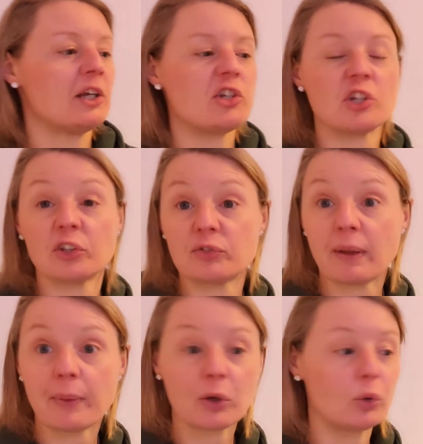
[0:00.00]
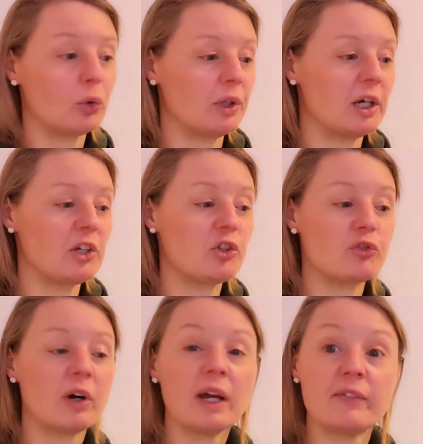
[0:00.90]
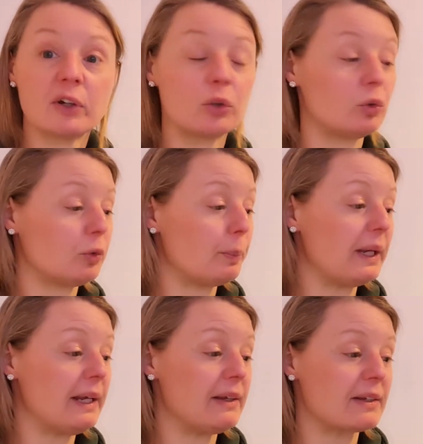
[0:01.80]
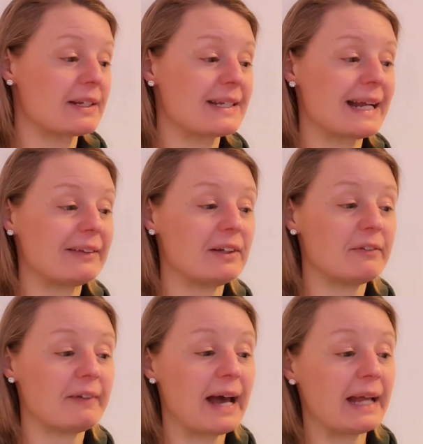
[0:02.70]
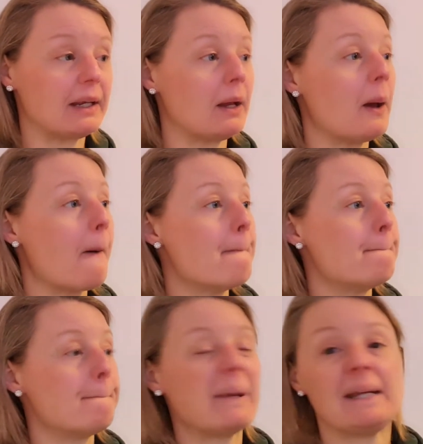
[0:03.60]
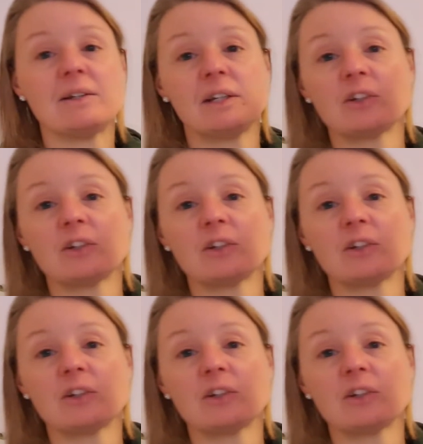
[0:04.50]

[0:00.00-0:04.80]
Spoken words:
Just round the corner, a driver called Pete sat in a van, painting